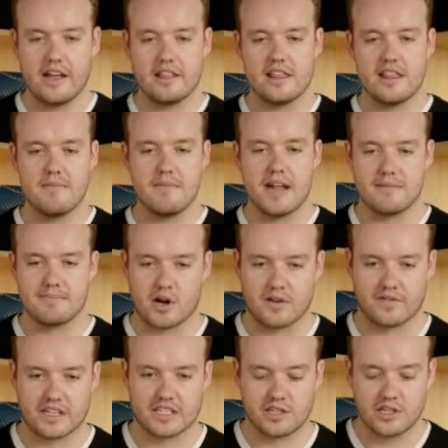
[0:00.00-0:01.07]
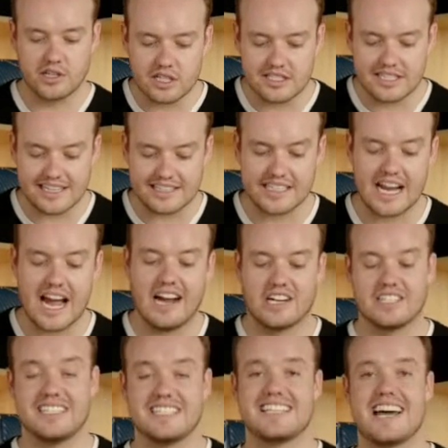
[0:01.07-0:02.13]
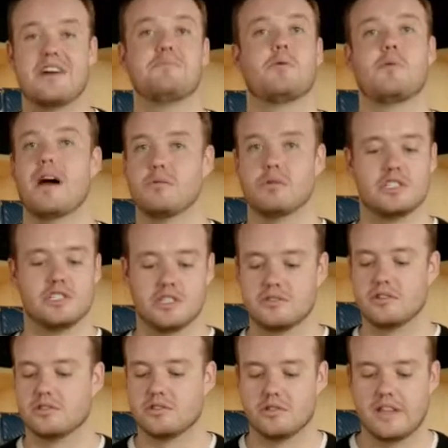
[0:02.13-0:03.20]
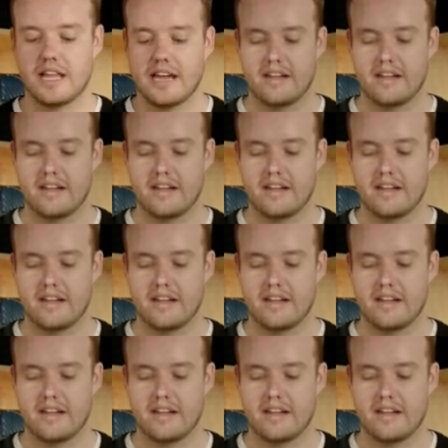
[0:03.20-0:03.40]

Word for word: and then they made it perfectly. So you can technically iron these out, but why would you? Don't do